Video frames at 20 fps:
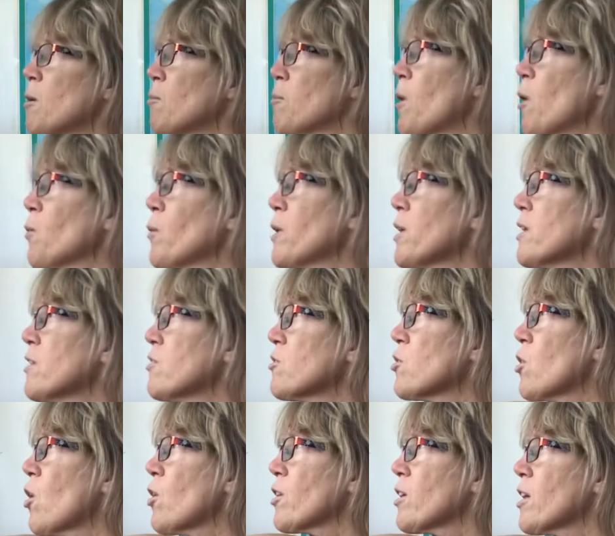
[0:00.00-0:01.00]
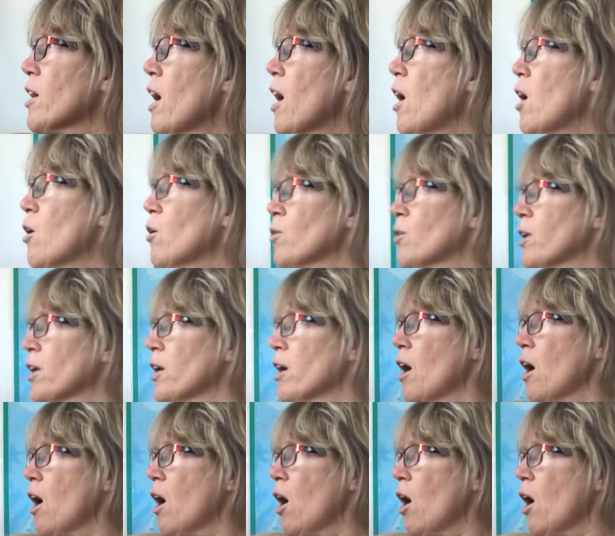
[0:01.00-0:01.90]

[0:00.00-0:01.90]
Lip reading: But when it's got kaore